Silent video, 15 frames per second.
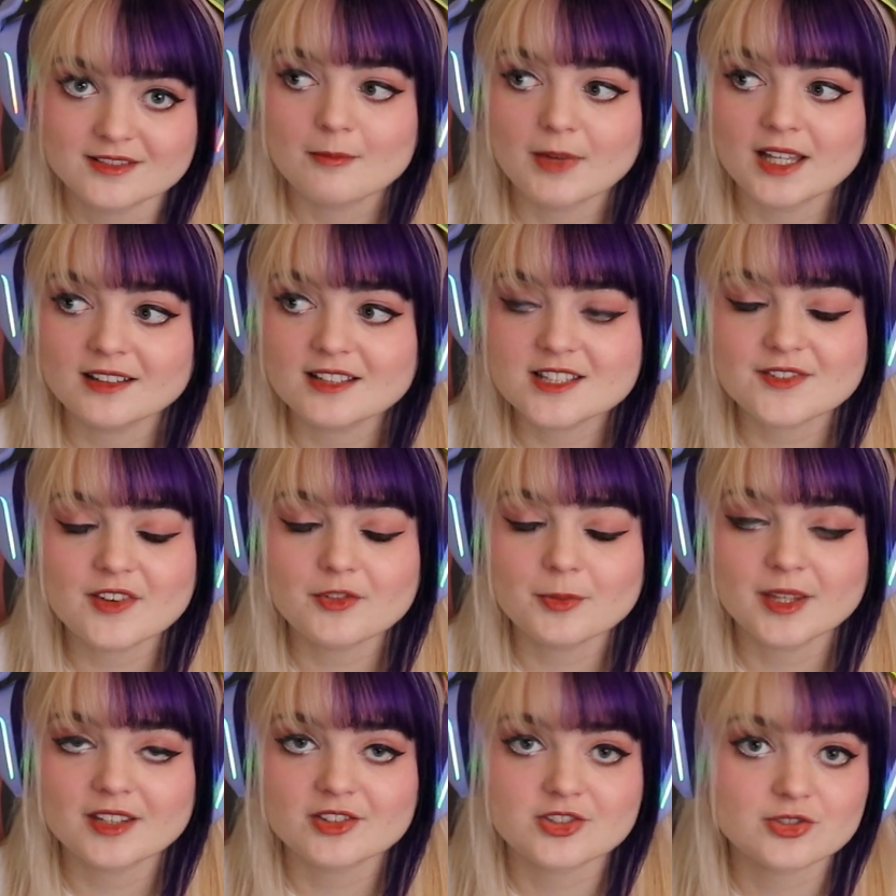My least favorite
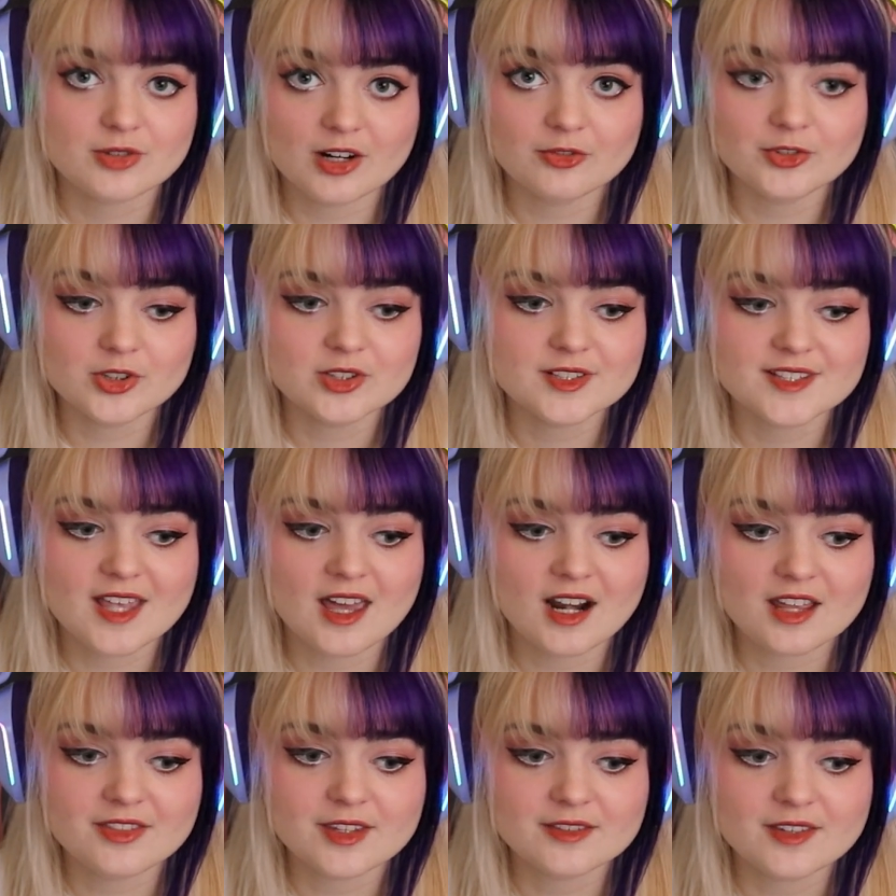pig is Truffles, and
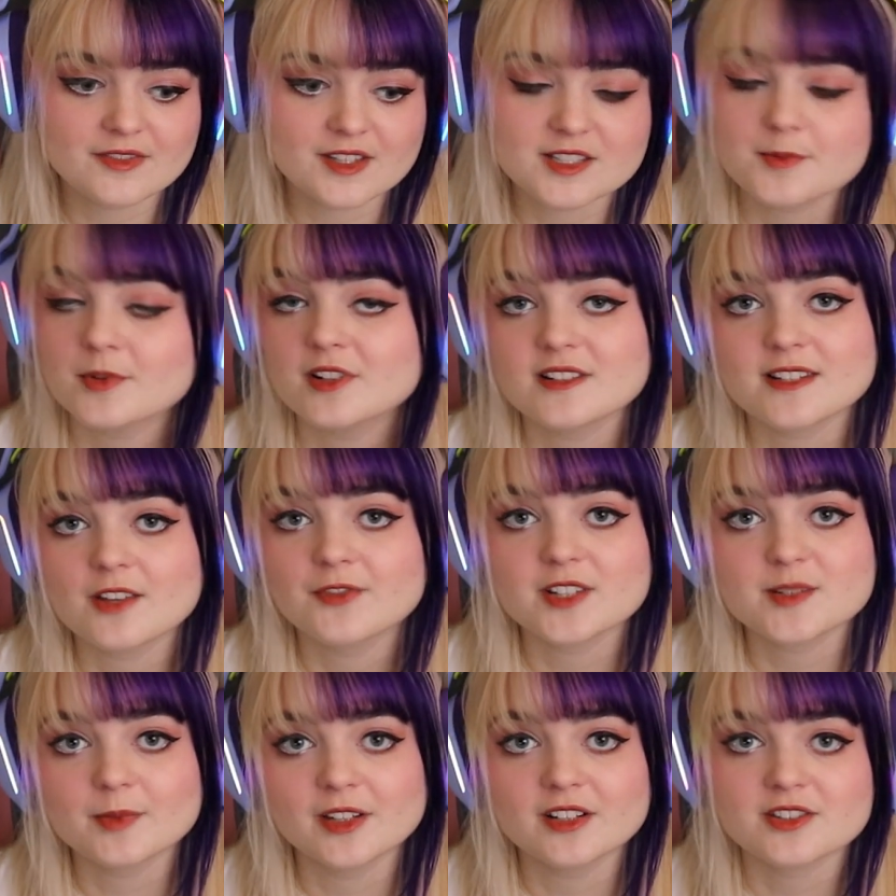I think that that's pretty
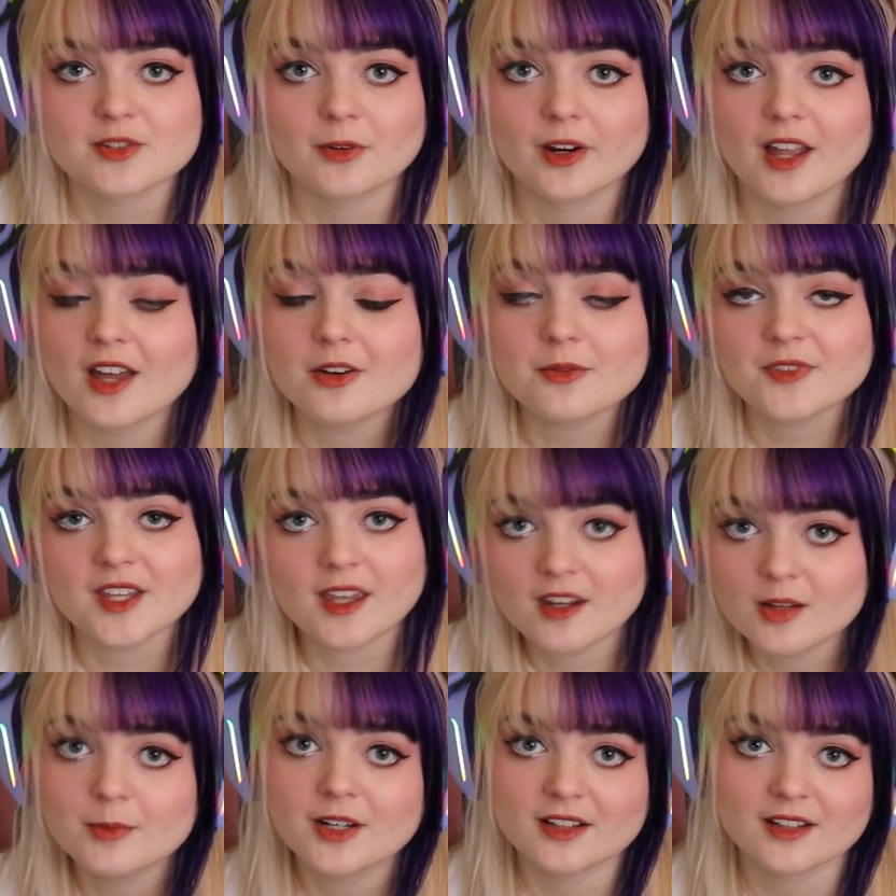self-explanatory. I don't think
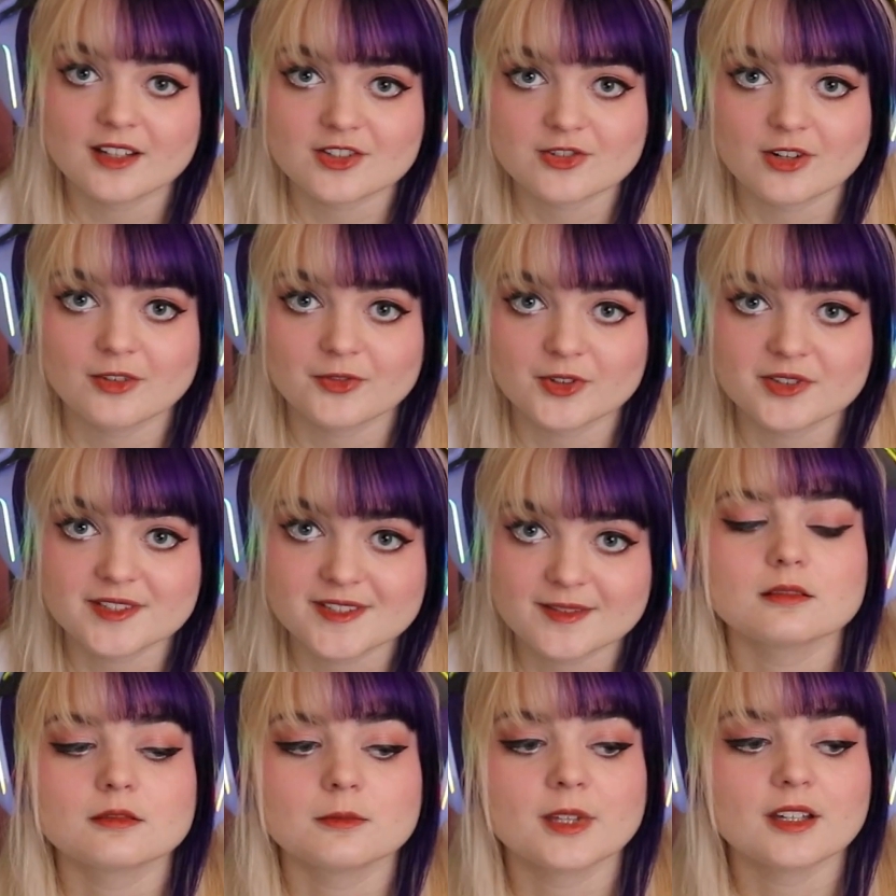anybody likes Truffles.
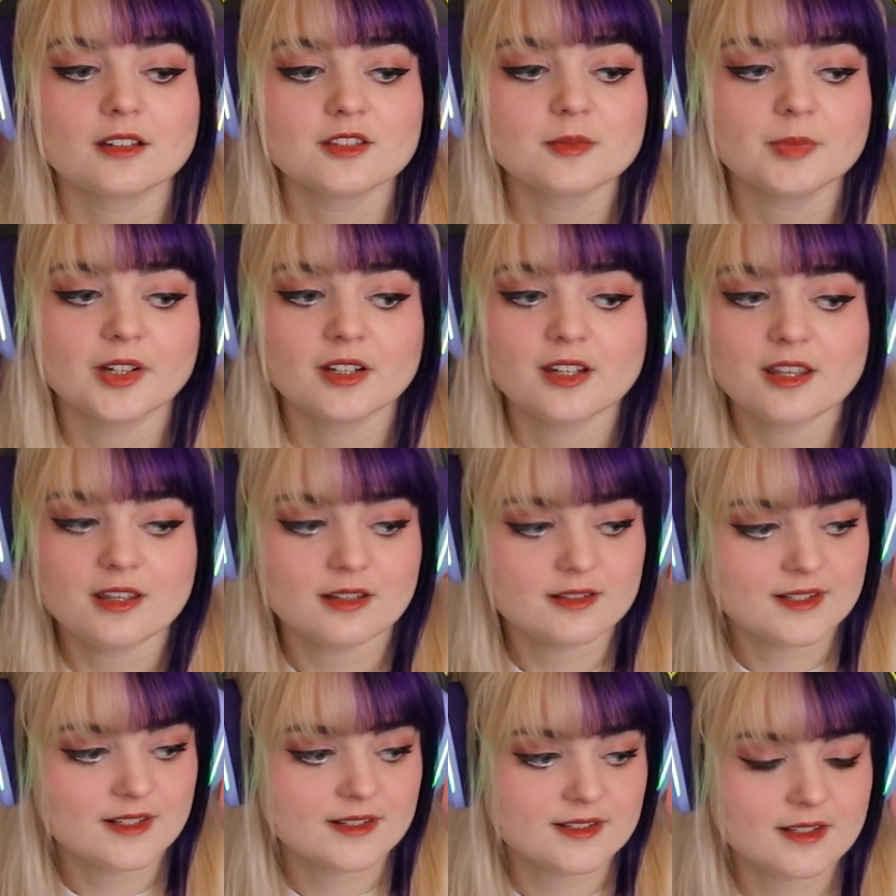Oh my god, the
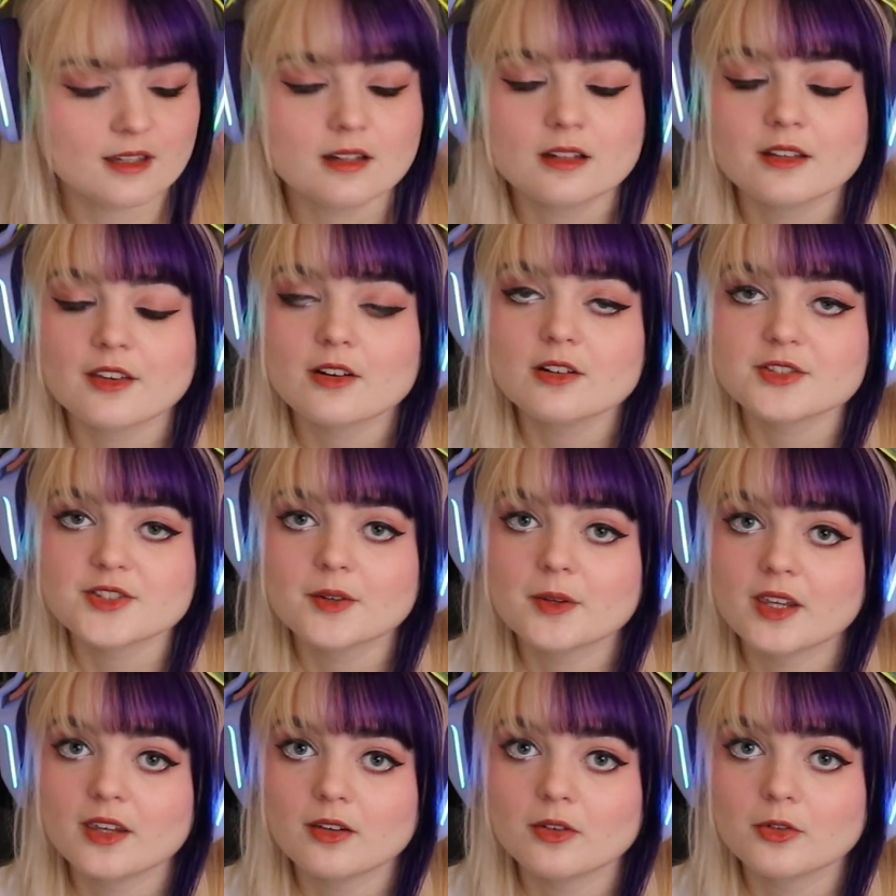bunnies. They're all so
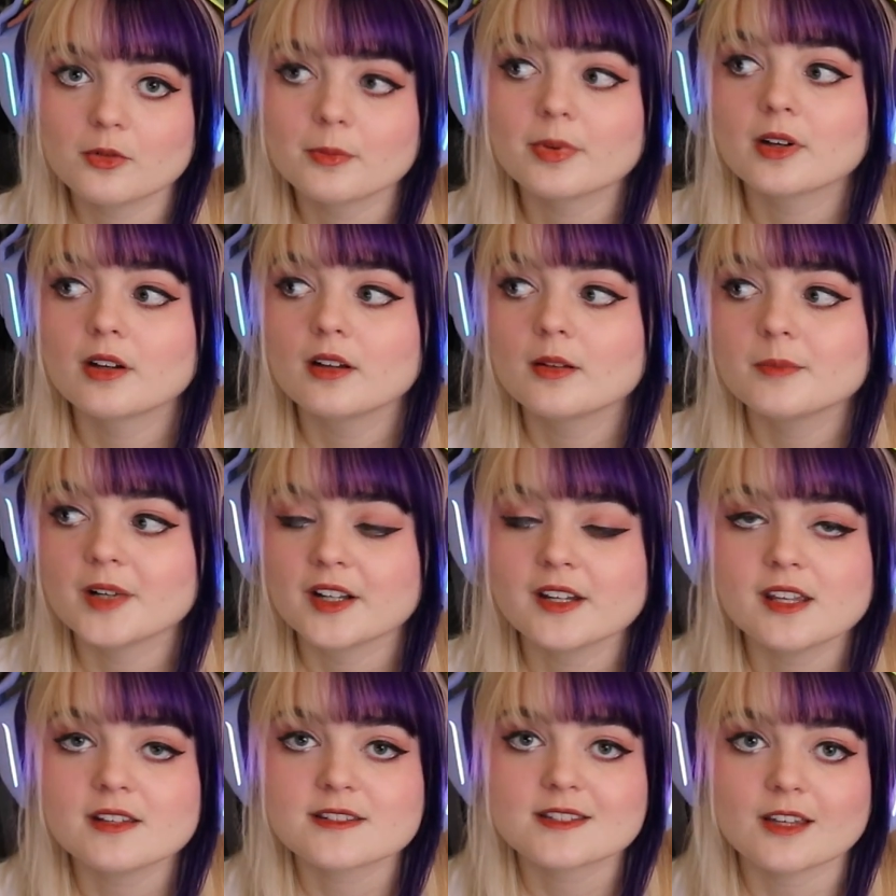cute, but
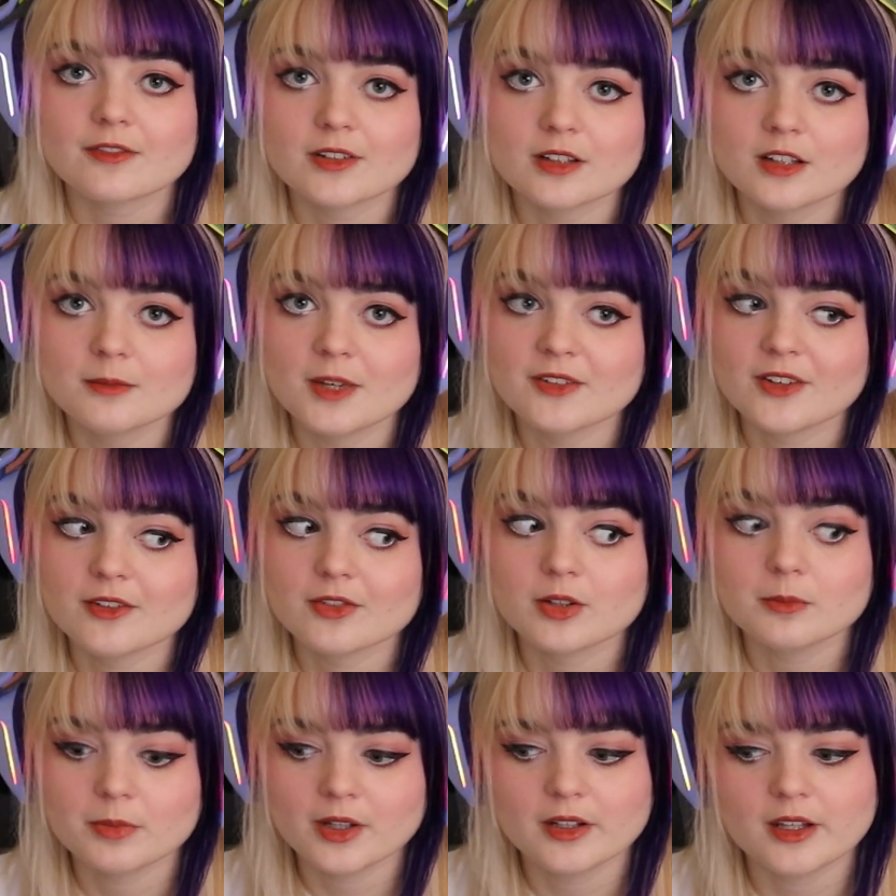Bunny is definitely my
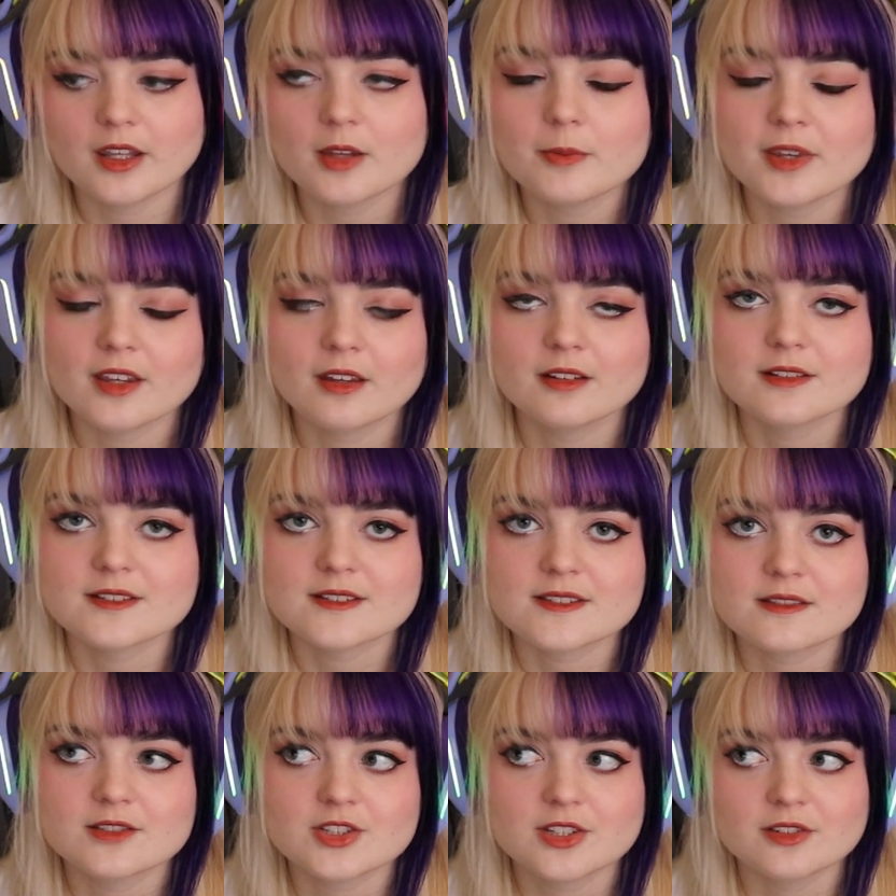favorite bunny
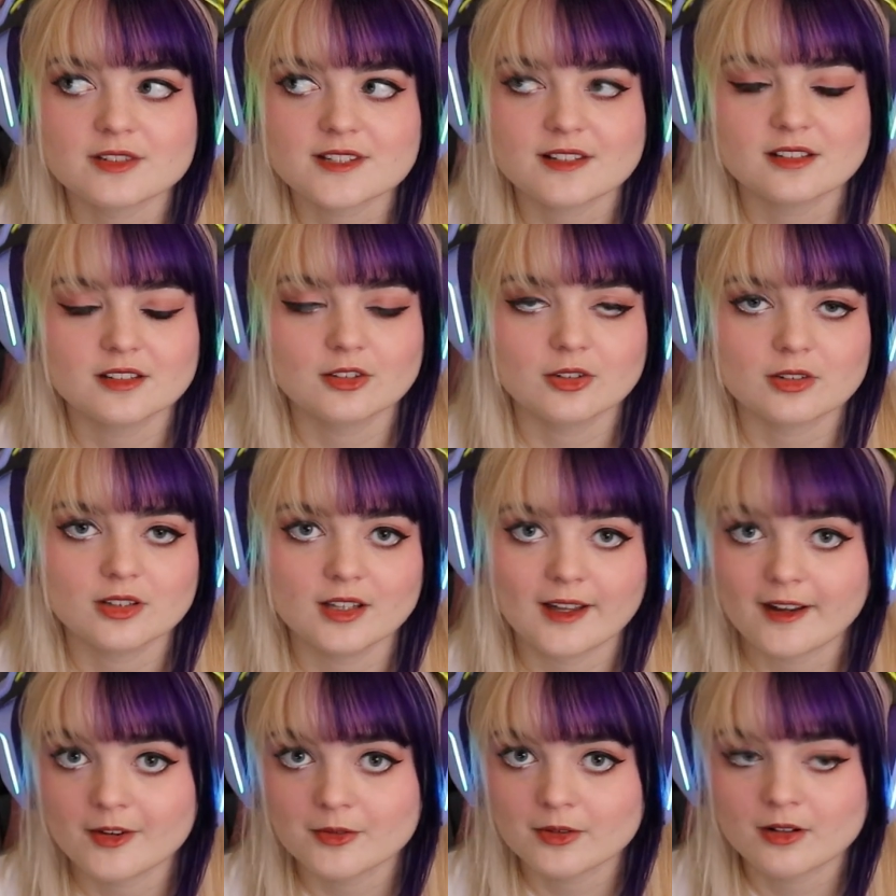because she looks like a little
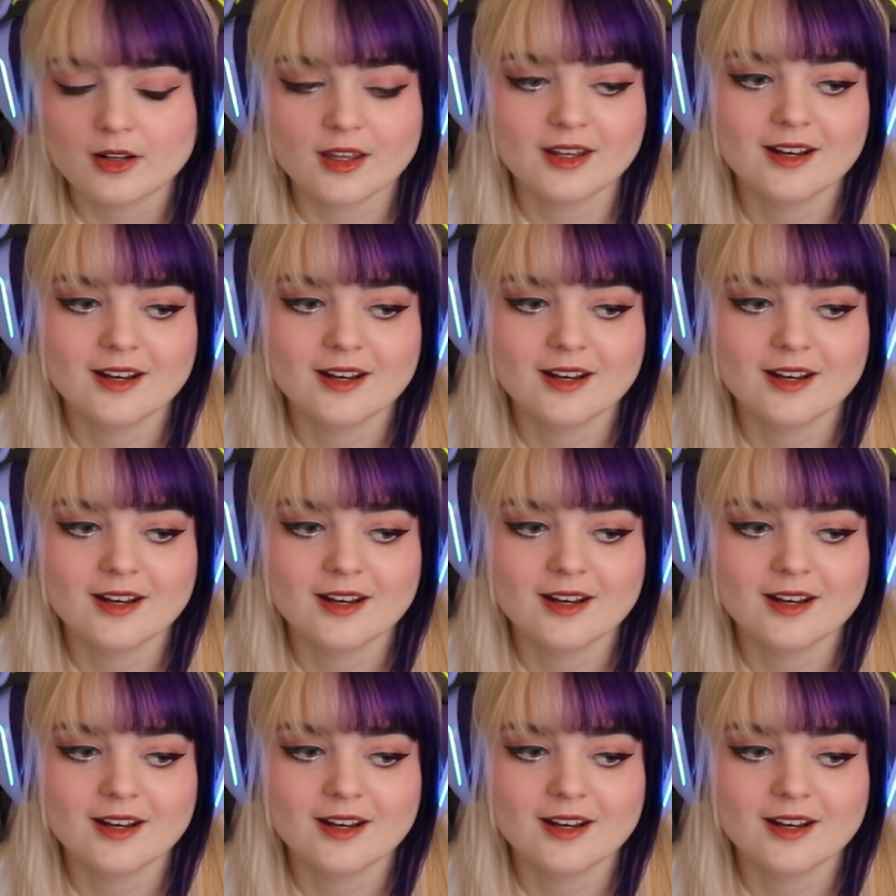clown.